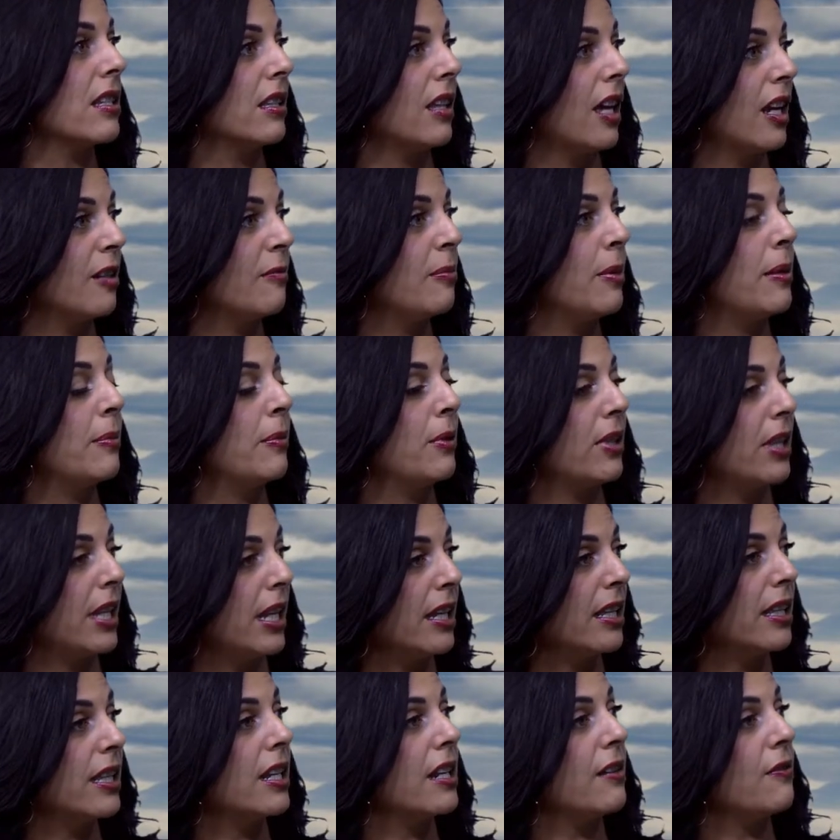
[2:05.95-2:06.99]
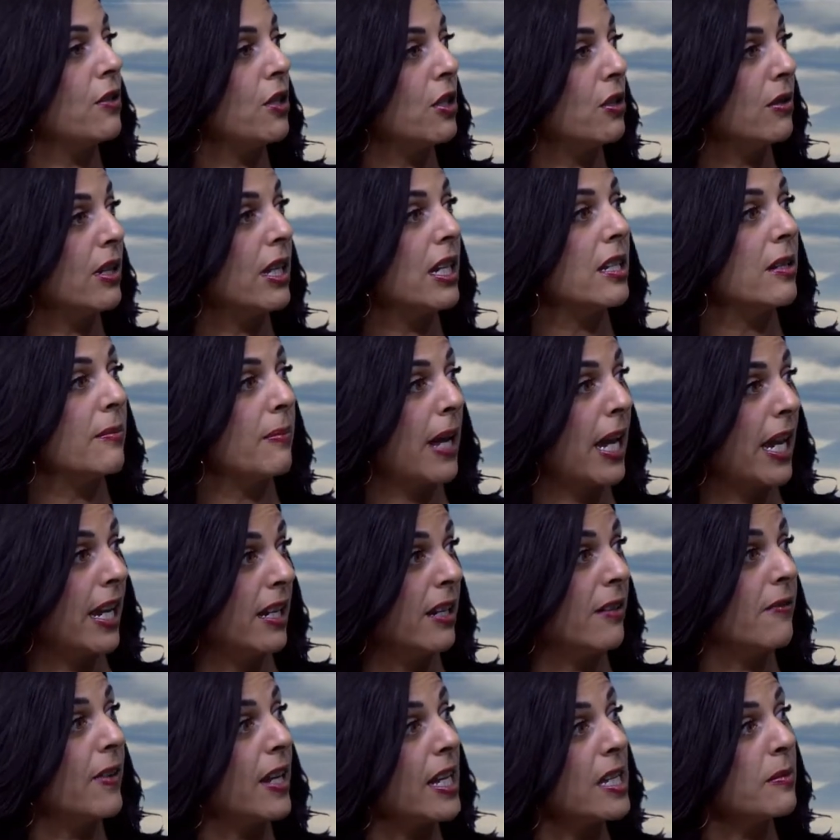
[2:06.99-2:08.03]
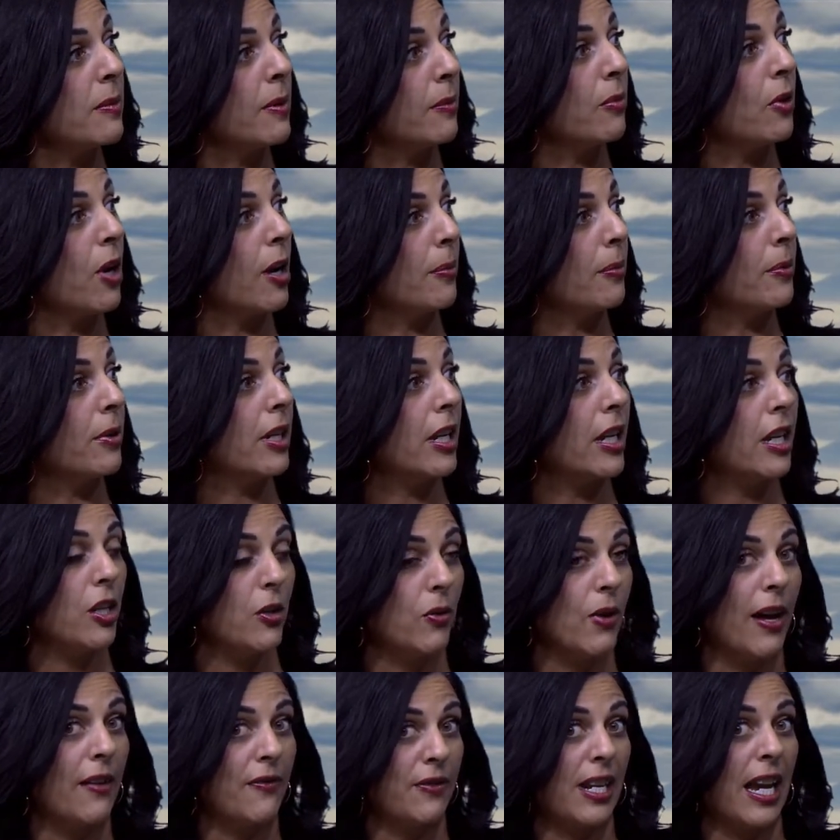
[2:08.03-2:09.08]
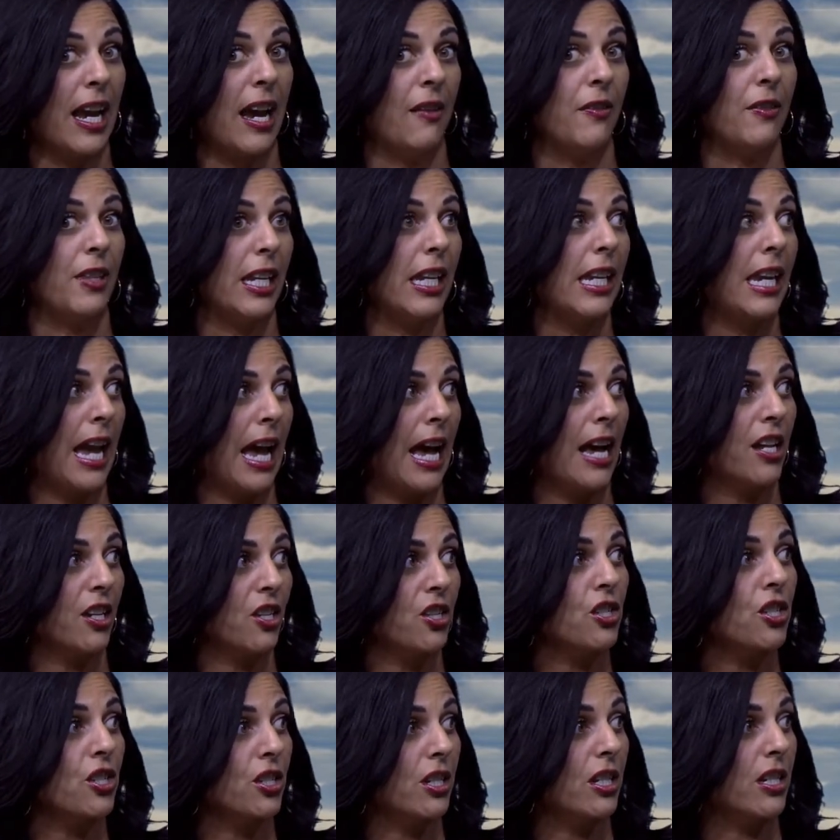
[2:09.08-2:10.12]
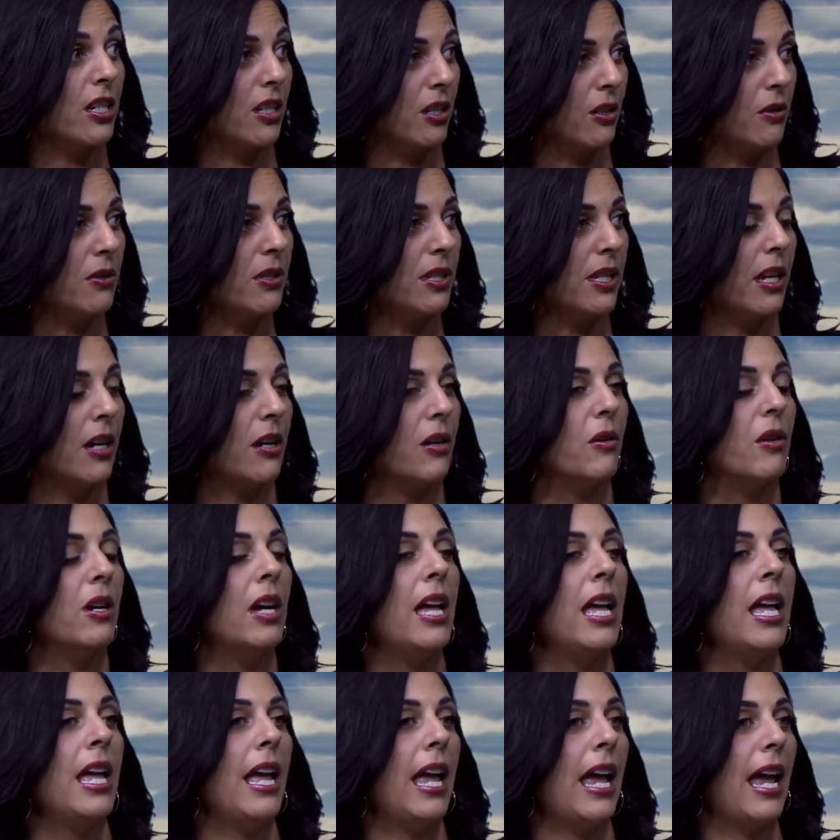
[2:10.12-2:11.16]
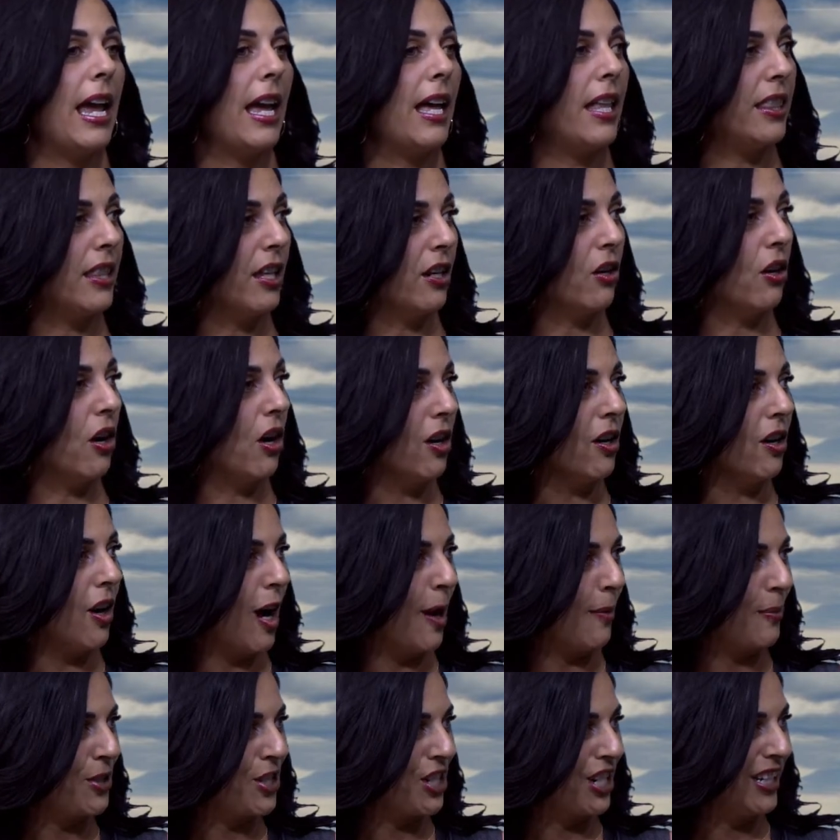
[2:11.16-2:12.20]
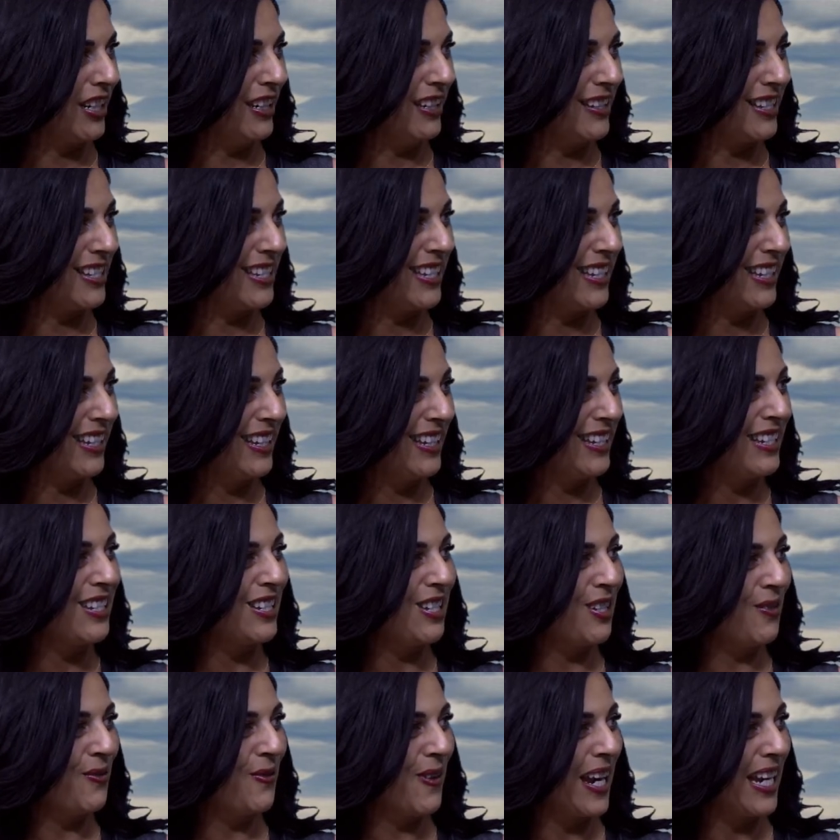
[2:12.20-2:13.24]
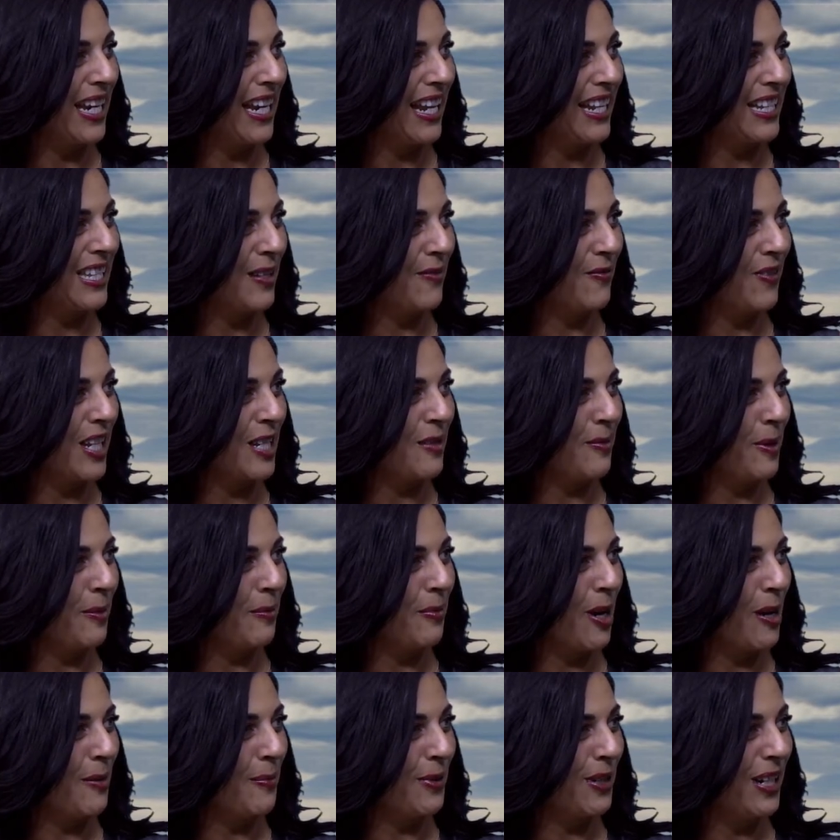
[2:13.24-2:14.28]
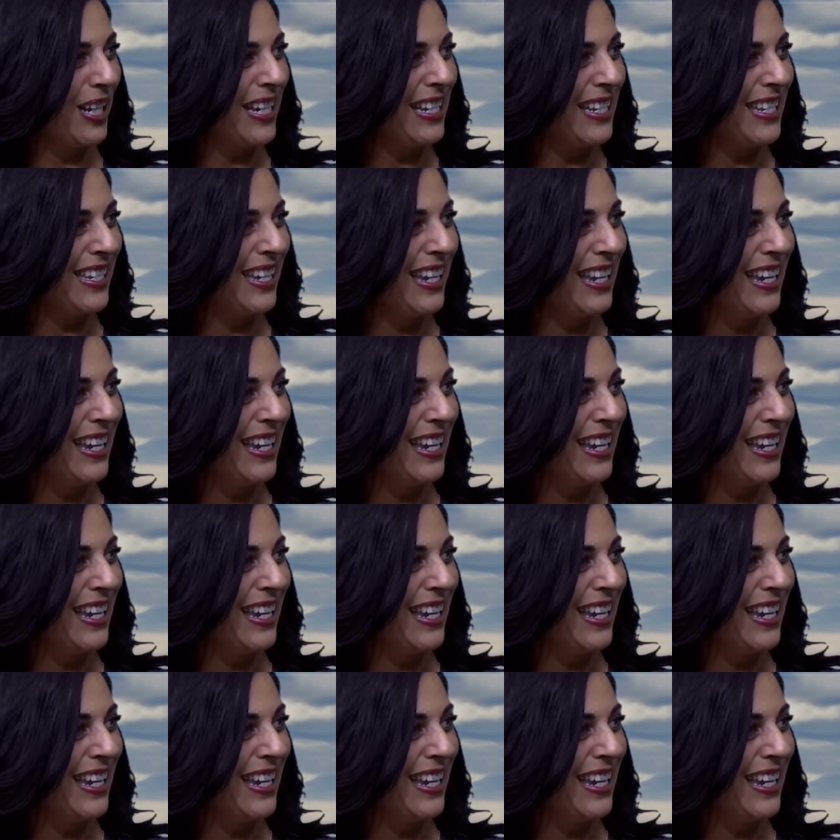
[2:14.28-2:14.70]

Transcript: A lot of people think that if you need to buy an investment property, you have yeah, to have the cash, cash to mm-hmm. do so. And there are options uh-huh. to finance investment properties.